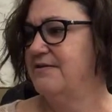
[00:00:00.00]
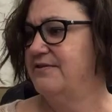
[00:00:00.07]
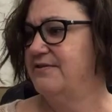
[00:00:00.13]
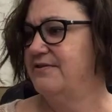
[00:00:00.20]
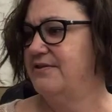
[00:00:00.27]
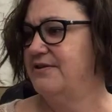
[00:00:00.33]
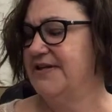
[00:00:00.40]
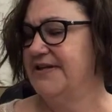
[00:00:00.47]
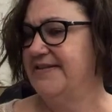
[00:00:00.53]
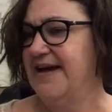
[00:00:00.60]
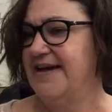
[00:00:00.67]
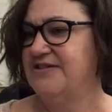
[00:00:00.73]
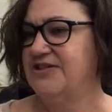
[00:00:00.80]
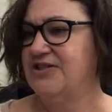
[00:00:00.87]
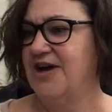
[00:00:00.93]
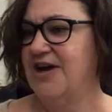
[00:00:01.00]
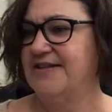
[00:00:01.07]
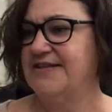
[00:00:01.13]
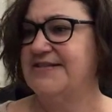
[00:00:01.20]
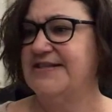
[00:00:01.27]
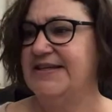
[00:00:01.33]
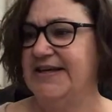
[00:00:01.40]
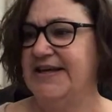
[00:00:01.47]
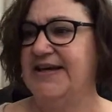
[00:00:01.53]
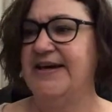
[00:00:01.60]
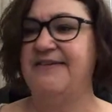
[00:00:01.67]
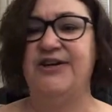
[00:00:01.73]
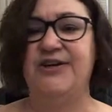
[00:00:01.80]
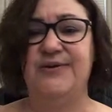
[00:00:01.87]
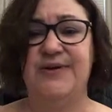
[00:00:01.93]
thirty thousand dollars a year
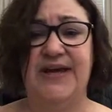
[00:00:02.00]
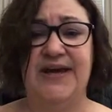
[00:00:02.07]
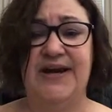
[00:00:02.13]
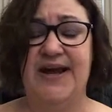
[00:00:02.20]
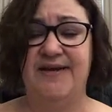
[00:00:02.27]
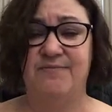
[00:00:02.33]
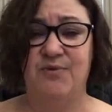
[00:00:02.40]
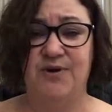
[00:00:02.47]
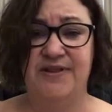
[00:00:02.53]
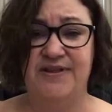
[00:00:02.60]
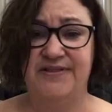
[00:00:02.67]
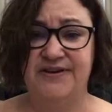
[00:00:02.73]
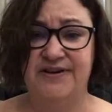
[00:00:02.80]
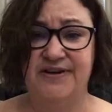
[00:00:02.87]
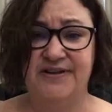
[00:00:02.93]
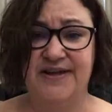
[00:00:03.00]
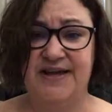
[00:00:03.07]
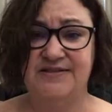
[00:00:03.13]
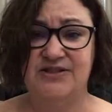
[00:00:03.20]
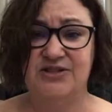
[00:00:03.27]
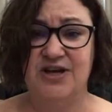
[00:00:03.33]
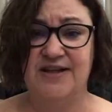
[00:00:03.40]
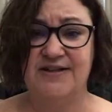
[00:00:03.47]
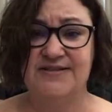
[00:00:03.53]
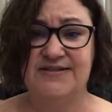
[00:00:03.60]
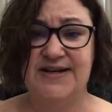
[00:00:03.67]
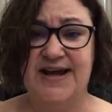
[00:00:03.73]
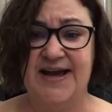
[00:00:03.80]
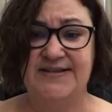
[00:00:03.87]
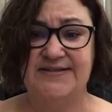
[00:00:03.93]
and you can't have more than thirty thousand dollars in
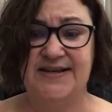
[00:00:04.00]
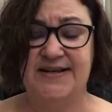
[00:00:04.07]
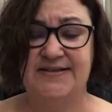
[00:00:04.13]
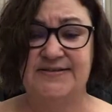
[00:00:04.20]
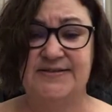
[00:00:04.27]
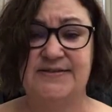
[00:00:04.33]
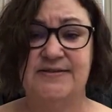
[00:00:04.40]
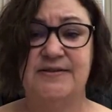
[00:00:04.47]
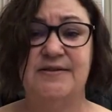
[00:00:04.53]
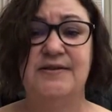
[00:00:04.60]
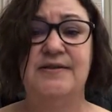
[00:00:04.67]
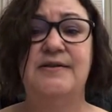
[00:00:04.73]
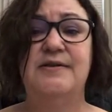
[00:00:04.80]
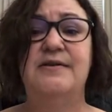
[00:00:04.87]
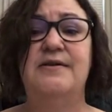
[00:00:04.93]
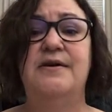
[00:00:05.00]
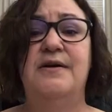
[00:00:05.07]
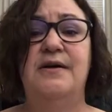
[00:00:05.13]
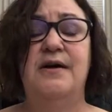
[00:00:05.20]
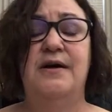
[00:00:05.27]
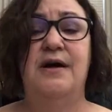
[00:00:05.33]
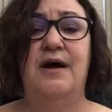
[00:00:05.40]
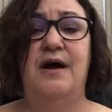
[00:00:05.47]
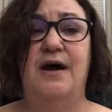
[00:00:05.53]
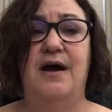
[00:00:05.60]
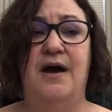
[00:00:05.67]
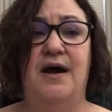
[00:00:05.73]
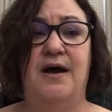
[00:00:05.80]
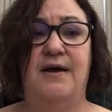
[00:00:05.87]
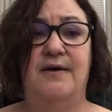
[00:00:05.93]
assets.
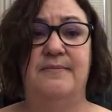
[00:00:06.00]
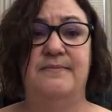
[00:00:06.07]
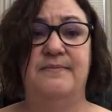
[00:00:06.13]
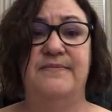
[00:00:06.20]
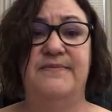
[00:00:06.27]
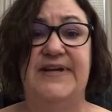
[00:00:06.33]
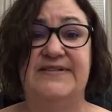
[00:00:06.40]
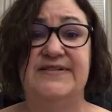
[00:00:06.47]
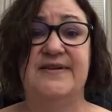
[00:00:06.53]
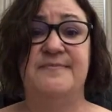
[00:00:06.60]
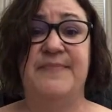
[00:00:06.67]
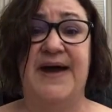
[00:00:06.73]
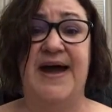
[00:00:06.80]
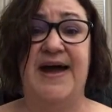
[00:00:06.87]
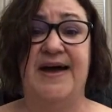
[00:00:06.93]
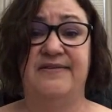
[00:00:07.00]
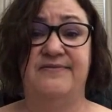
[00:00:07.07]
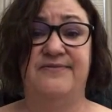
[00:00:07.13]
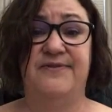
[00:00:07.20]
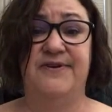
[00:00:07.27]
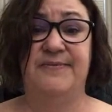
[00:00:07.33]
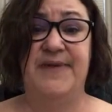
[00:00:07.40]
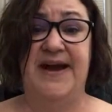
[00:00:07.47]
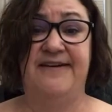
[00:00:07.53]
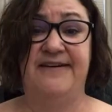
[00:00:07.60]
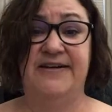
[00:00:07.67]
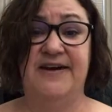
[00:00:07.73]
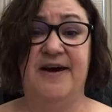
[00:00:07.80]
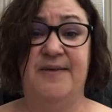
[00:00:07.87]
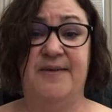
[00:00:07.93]
Um, that's combined for a
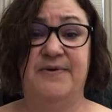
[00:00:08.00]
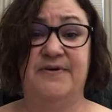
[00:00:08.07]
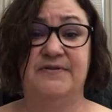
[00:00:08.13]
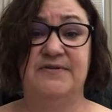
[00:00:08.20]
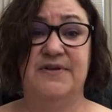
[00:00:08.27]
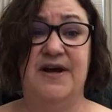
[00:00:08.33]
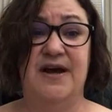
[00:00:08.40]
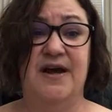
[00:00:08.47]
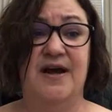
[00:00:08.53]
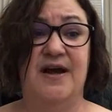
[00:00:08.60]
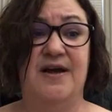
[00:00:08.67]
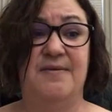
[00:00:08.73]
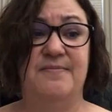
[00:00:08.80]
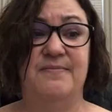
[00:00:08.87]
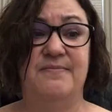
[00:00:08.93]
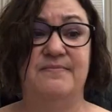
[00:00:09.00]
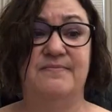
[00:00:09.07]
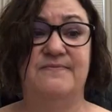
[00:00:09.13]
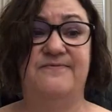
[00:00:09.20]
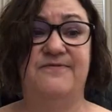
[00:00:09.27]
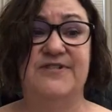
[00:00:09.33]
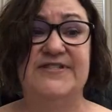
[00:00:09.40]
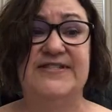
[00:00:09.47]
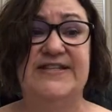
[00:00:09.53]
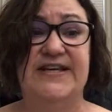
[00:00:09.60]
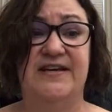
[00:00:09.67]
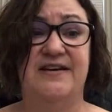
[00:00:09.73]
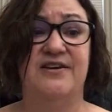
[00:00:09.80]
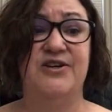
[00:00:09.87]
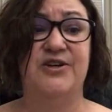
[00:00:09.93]
married couple. Um, hmm. for a
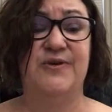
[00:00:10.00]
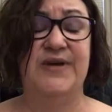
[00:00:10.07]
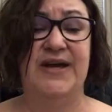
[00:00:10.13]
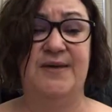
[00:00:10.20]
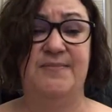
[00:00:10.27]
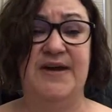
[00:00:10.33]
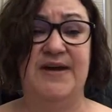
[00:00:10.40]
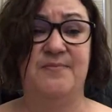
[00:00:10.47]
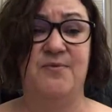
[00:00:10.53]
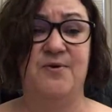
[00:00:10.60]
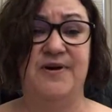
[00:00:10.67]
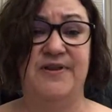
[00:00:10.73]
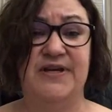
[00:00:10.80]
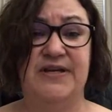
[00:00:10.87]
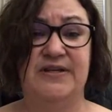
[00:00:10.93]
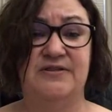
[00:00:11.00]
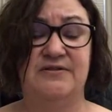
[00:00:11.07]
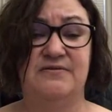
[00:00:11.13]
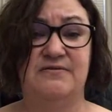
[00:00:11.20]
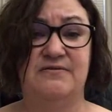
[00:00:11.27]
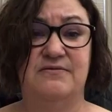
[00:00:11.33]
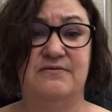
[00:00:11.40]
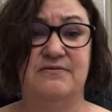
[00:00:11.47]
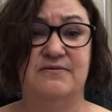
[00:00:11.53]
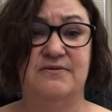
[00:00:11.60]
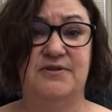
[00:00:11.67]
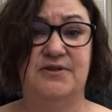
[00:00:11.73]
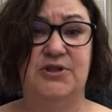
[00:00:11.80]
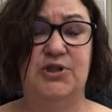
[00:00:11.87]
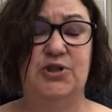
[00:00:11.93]
single, you can't make more than
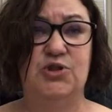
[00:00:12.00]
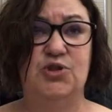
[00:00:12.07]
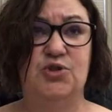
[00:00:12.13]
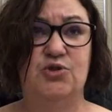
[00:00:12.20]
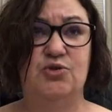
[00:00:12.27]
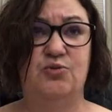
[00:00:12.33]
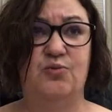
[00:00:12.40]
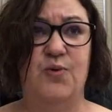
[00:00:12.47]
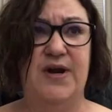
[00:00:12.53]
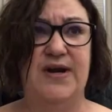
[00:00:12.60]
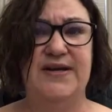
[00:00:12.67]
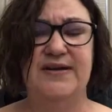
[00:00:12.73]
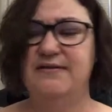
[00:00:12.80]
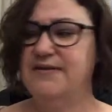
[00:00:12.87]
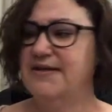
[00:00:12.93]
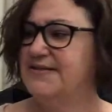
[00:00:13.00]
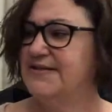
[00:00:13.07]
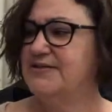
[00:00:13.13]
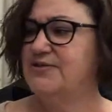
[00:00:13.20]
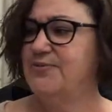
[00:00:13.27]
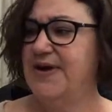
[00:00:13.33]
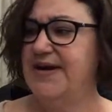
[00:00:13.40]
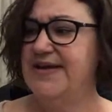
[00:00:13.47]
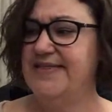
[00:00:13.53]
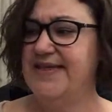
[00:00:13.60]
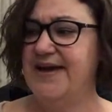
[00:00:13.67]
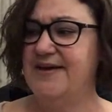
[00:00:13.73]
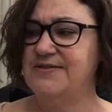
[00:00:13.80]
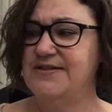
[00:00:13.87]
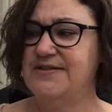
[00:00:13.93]
20 is it
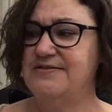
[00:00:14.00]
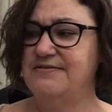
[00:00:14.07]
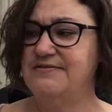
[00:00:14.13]
20,000